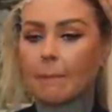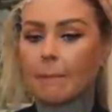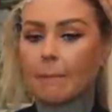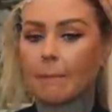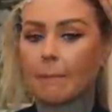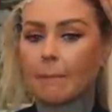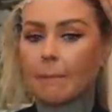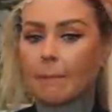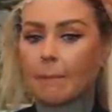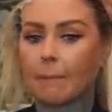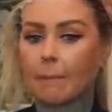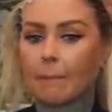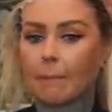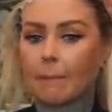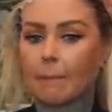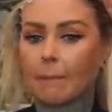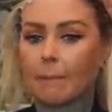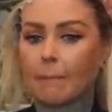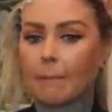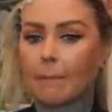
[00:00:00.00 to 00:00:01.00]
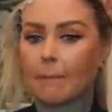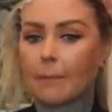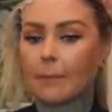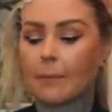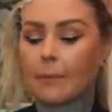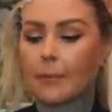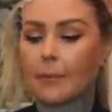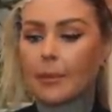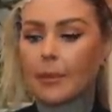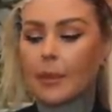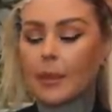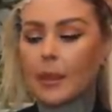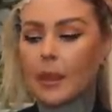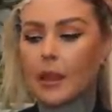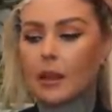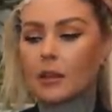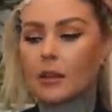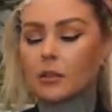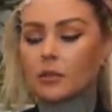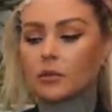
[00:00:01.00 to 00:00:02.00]

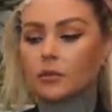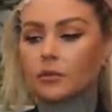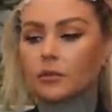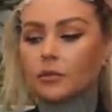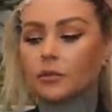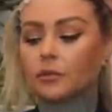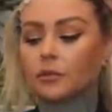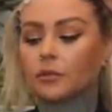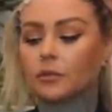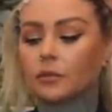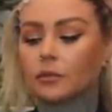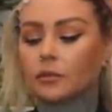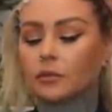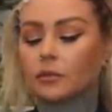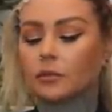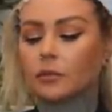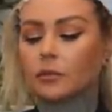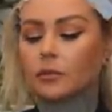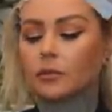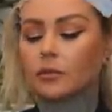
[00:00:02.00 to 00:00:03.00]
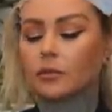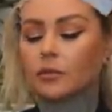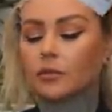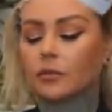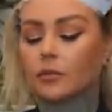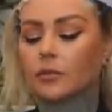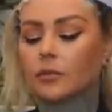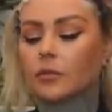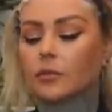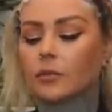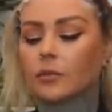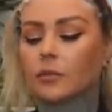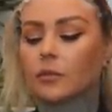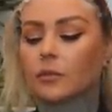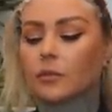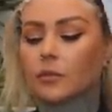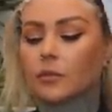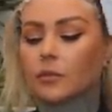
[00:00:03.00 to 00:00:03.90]
No words are spoken by the person on screen.